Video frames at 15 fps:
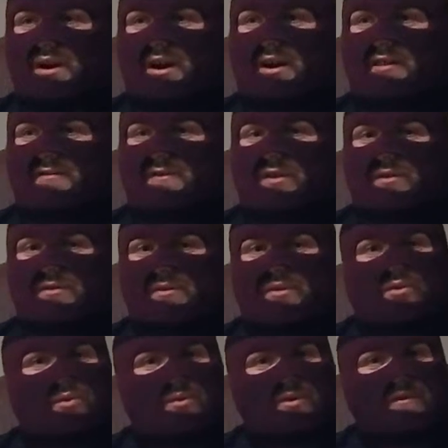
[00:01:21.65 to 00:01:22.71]
As far as the
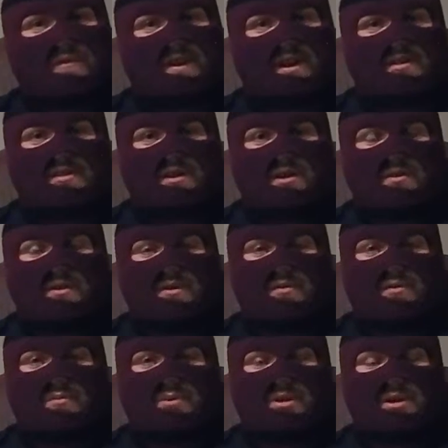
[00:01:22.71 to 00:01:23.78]
gore effects go, they were
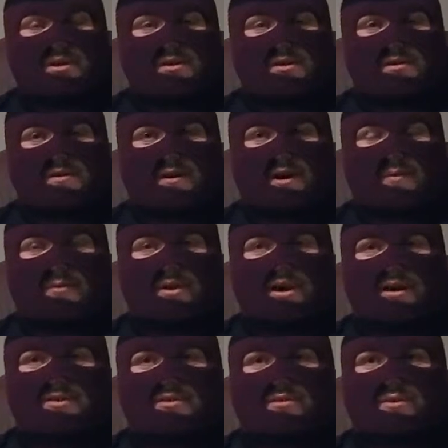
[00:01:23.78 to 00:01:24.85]
pretty good, top
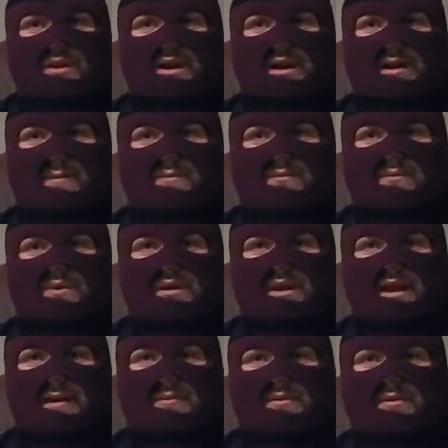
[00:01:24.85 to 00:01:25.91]
notch. of um, what
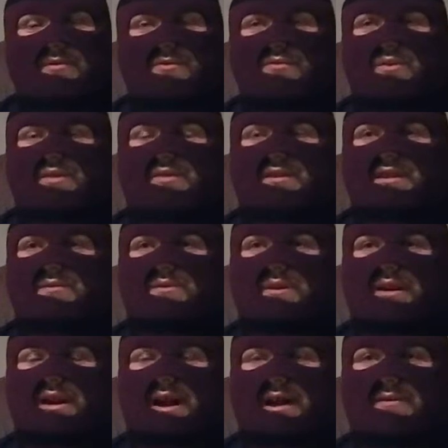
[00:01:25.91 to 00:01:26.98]
happened? There was one scene where a
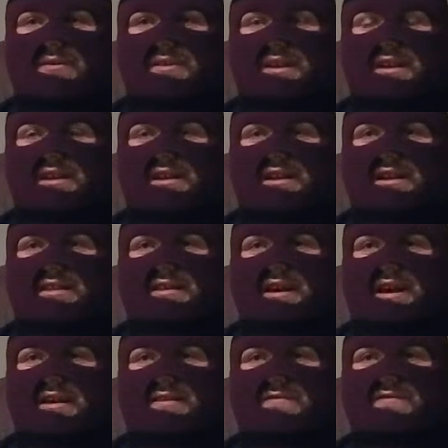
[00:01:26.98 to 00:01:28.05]
guy was eating this
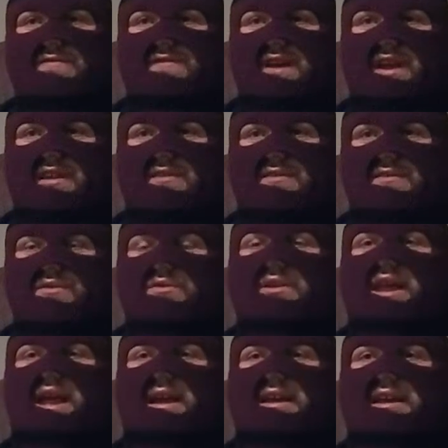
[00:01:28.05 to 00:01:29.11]
guy's face or
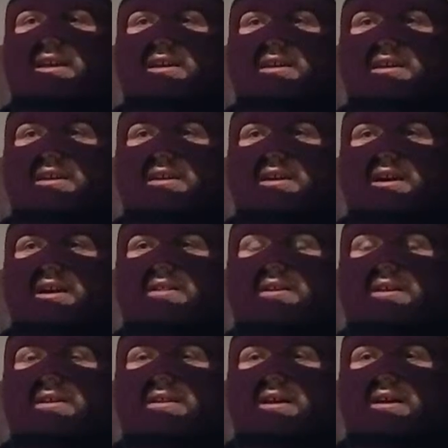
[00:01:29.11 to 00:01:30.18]
neck, and
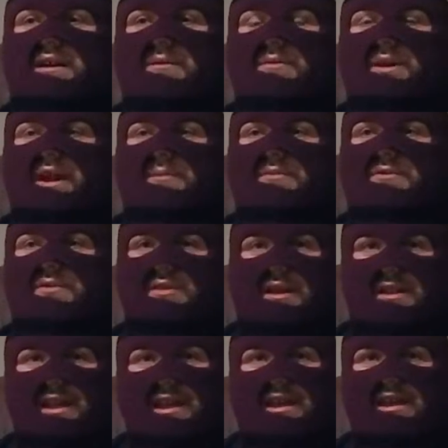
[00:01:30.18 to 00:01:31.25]
then uh, what happens was
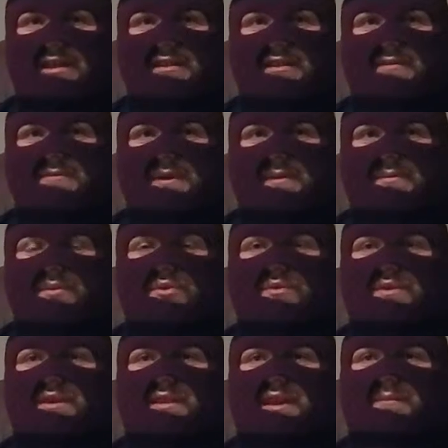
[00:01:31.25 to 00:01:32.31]
like they eat these people and
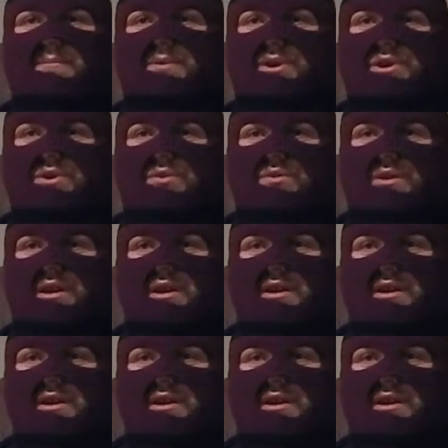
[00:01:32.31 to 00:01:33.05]
then they puke,